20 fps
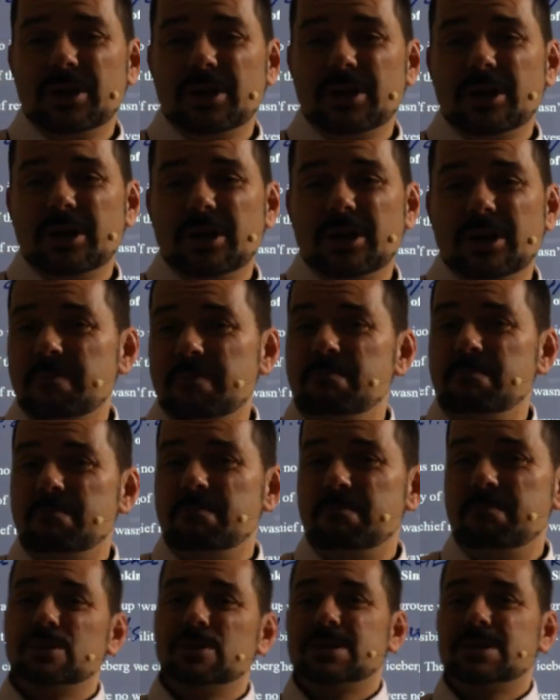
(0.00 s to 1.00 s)
about
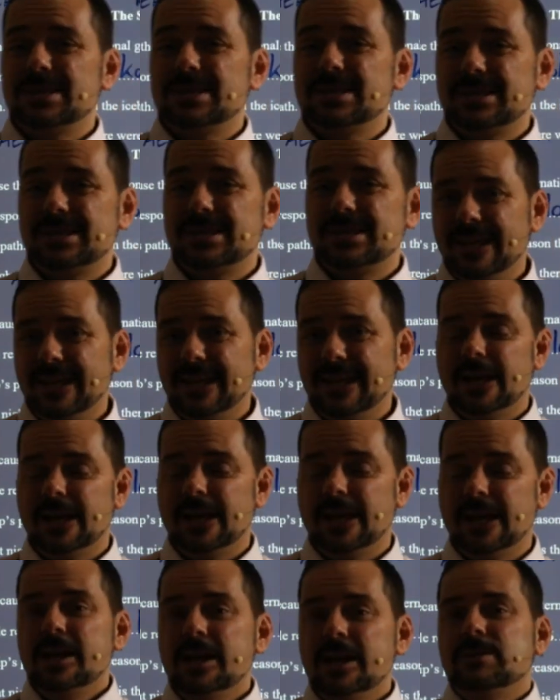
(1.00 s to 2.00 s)
boats sinking,
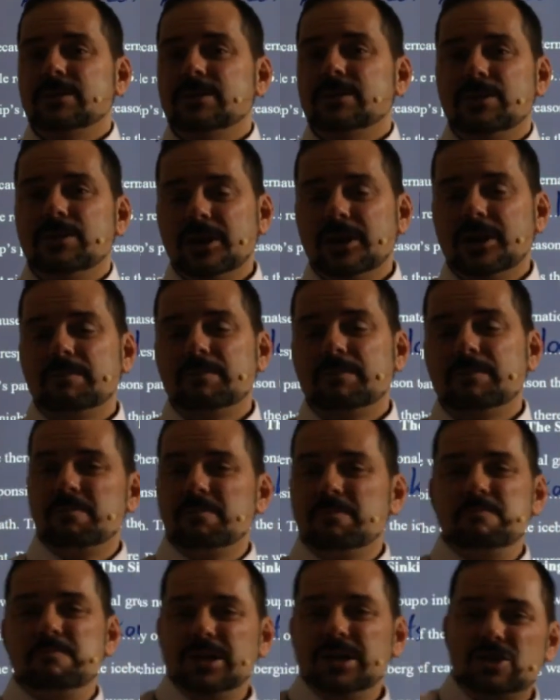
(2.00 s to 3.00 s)
they think about a
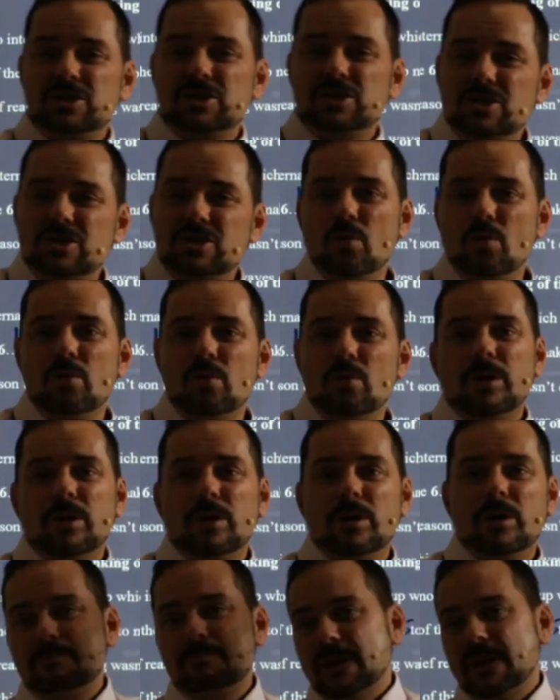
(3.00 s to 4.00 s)
big storm,
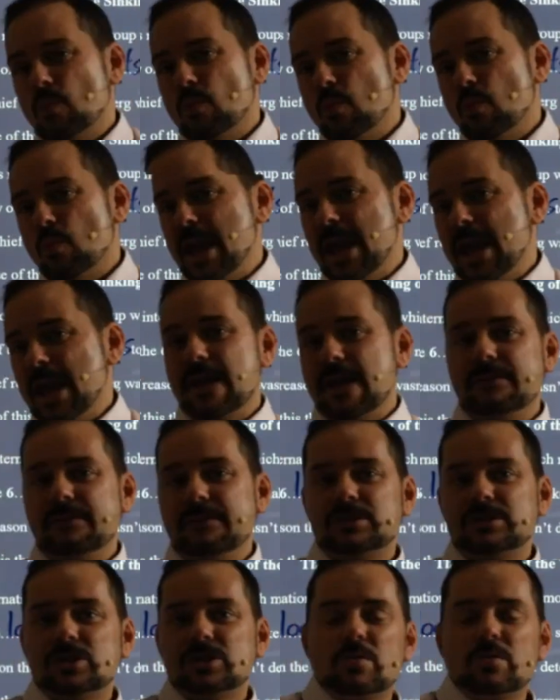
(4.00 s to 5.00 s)
big waves
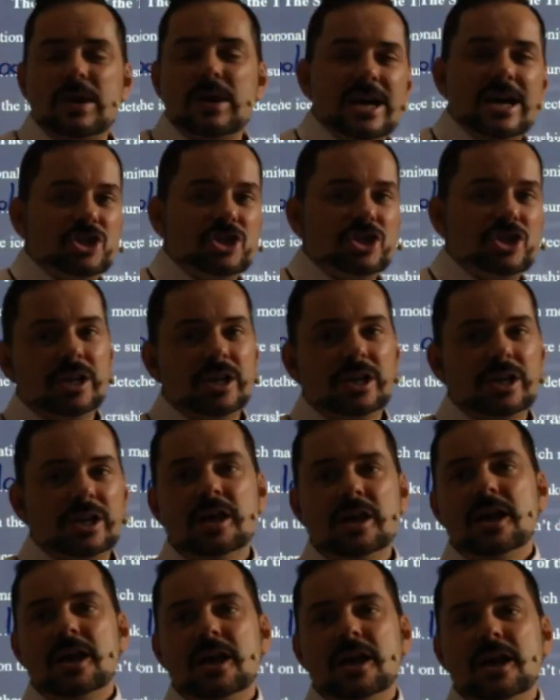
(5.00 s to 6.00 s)
crashing.
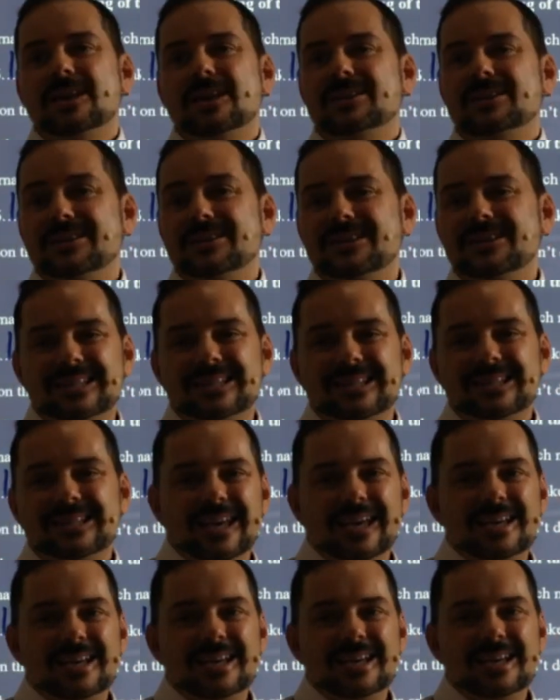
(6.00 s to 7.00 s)
And in this
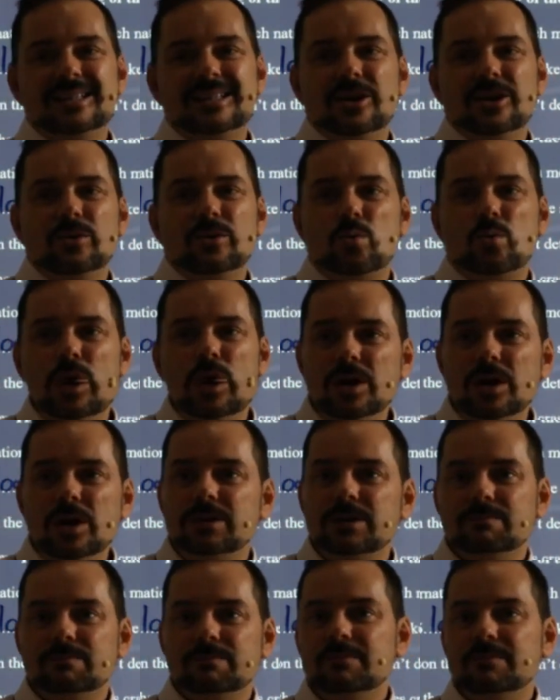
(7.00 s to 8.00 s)
case, there weren't
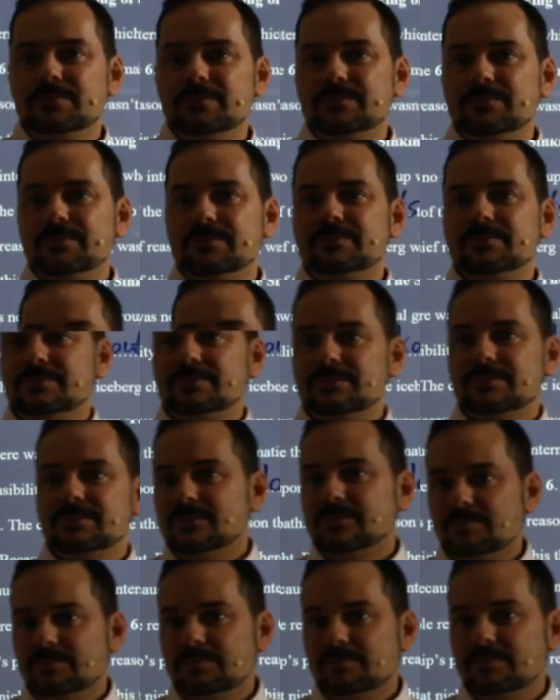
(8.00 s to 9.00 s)

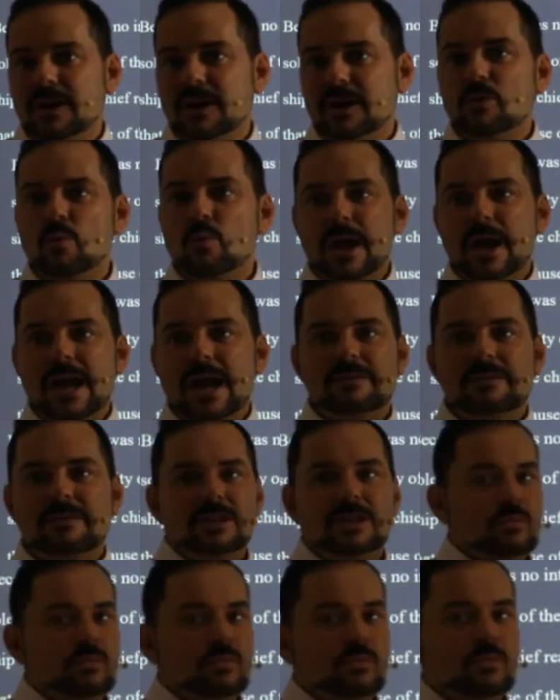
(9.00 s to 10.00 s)
big waves and it
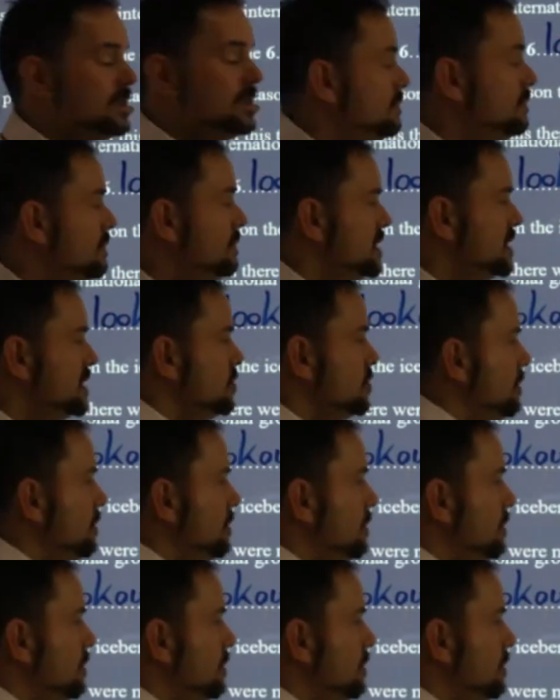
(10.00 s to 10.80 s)
wasn't a big storm.